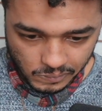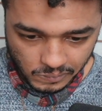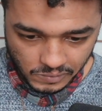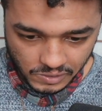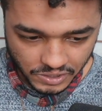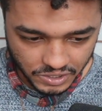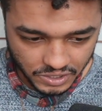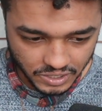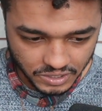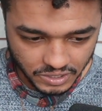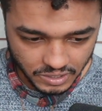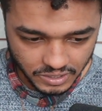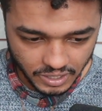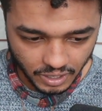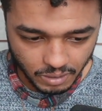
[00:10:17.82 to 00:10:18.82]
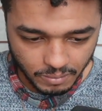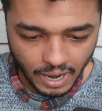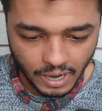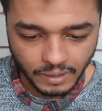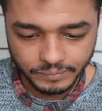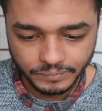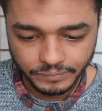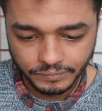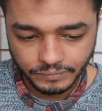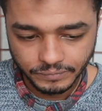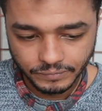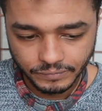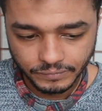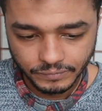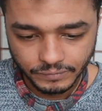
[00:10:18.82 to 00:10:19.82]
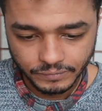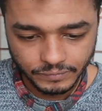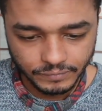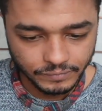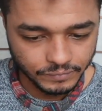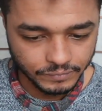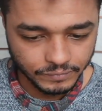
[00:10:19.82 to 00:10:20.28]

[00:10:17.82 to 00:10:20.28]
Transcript: She, he's he's gonna go back. I'm